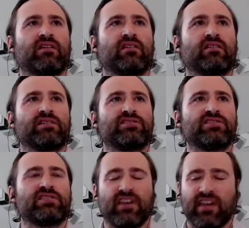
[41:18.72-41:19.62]
it
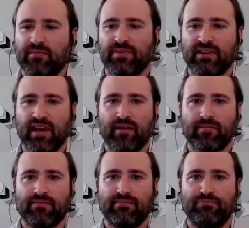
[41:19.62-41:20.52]
just can't be that
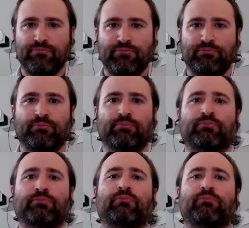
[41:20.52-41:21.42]

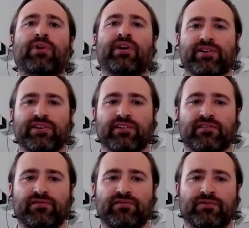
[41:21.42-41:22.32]
barrier
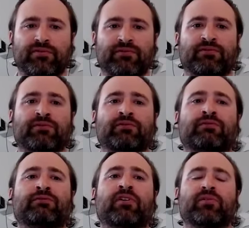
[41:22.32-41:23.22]

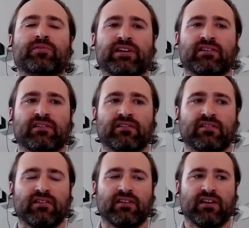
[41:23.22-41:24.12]
for me.
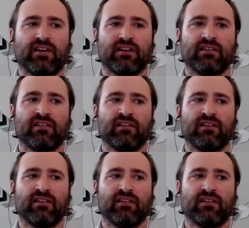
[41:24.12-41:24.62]
And